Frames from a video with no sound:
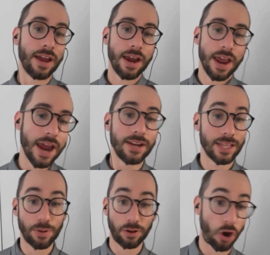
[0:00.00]
hitting the
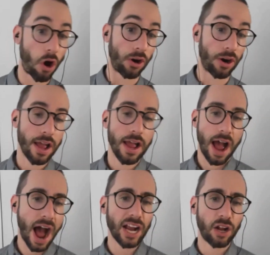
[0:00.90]
books hard,
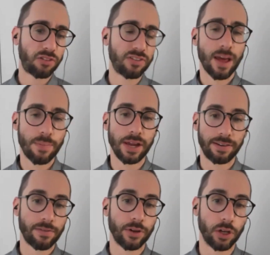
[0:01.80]
I could see that being
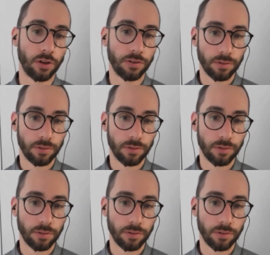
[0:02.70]
difficult.